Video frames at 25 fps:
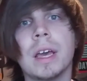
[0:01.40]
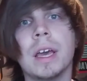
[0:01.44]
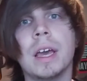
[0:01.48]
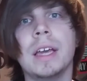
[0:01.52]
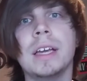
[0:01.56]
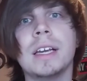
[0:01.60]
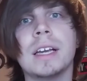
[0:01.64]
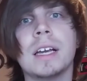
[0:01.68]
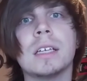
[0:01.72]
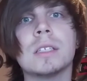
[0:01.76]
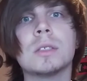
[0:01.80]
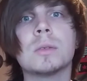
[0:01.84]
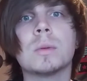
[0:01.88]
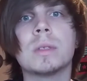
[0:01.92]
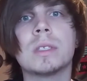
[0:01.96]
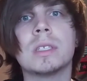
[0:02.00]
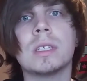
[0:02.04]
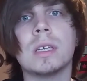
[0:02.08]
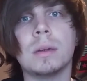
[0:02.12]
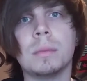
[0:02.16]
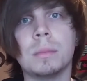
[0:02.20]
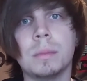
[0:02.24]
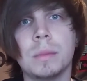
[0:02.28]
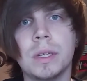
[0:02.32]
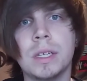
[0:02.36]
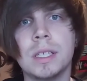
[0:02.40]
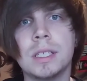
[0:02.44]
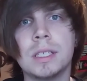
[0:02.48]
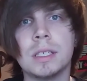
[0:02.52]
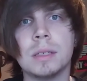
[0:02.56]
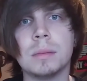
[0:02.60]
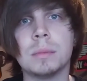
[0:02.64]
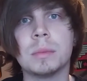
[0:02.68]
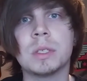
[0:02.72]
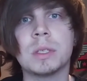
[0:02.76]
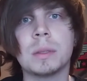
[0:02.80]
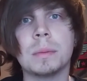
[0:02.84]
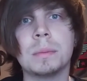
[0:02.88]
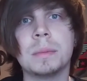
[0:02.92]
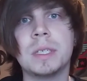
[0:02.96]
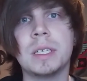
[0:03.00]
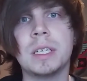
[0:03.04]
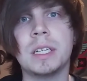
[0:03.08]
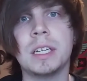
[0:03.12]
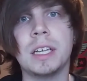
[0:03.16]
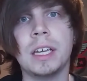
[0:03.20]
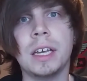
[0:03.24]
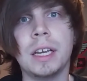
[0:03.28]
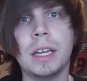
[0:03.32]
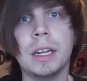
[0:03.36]
Hey guys, what's up? It's
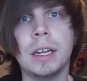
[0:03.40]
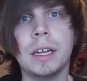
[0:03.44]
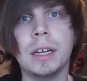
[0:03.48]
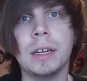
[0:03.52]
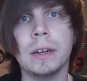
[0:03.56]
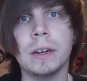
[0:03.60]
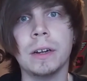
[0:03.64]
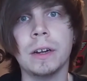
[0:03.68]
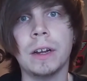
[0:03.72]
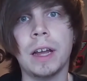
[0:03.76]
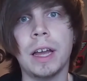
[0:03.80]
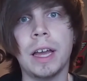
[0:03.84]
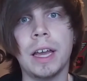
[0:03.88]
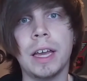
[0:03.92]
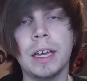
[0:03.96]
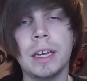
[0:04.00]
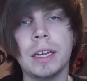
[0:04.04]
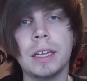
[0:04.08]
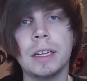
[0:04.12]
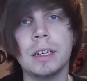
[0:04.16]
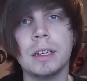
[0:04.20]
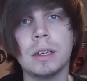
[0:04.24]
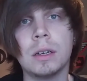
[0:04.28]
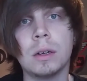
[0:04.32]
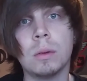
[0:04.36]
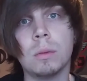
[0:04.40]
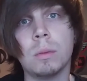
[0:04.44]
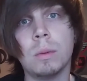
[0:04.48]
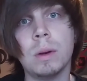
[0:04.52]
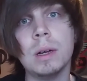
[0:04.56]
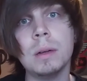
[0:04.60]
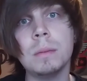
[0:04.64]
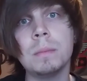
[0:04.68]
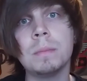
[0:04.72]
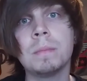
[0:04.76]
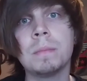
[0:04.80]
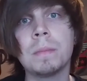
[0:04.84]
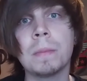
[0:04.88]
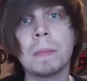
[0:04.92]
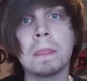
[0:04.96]
mSubs88 here, and well,